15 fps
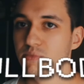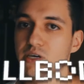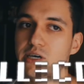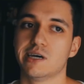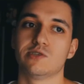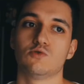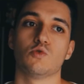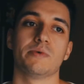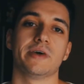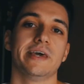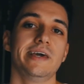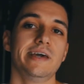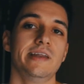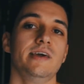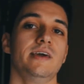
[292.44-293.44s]
because you'll be
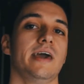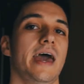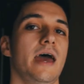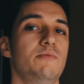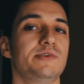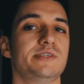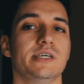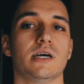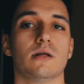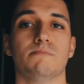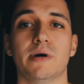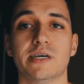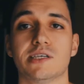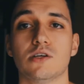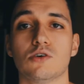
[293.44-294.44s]
eating every single
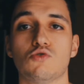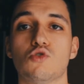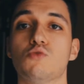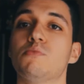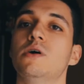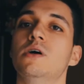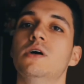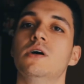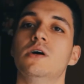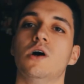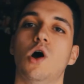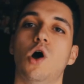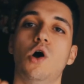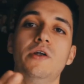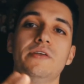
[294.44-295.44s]
muscle group
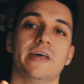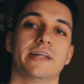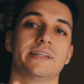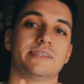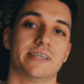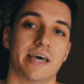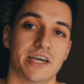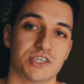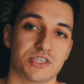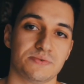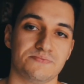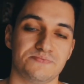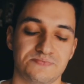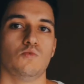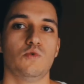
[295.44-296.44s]
on that session.
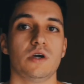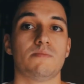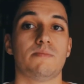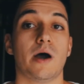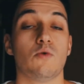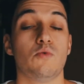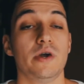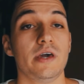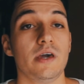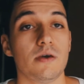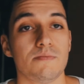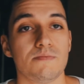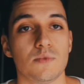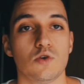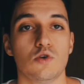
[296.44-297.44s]
Week by
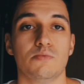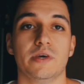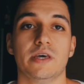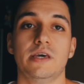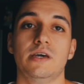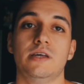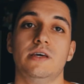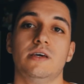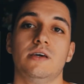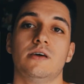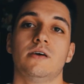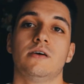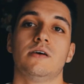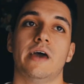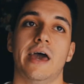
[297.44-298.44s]
week, you'll be eating
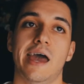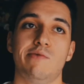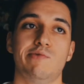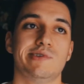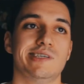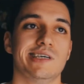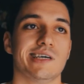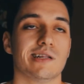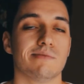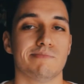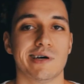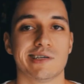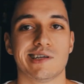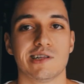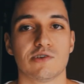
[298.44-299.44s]
every single
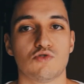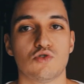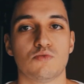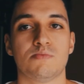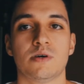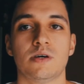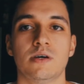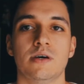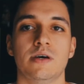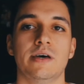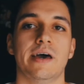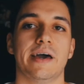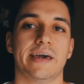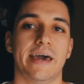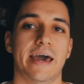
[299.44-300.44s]
muscle group
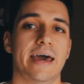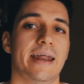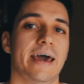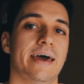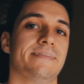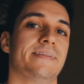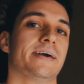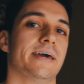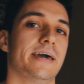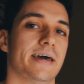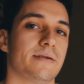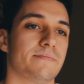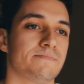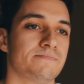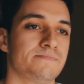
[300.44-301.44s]
again and again.